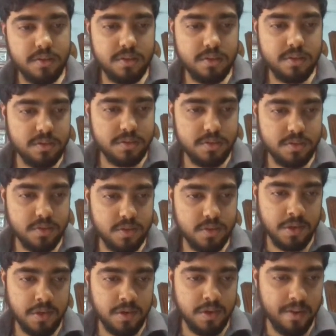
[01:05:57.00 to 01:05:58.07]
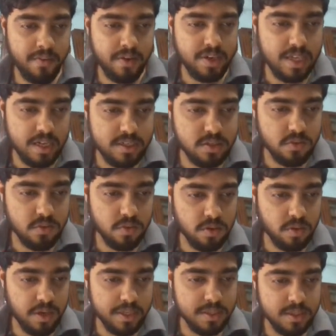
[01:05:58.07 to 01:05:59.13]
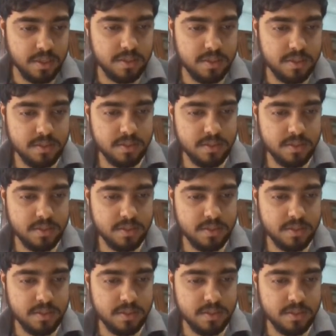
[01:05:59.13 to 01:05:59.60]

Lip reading: So anyways, I'll just go through the discuss.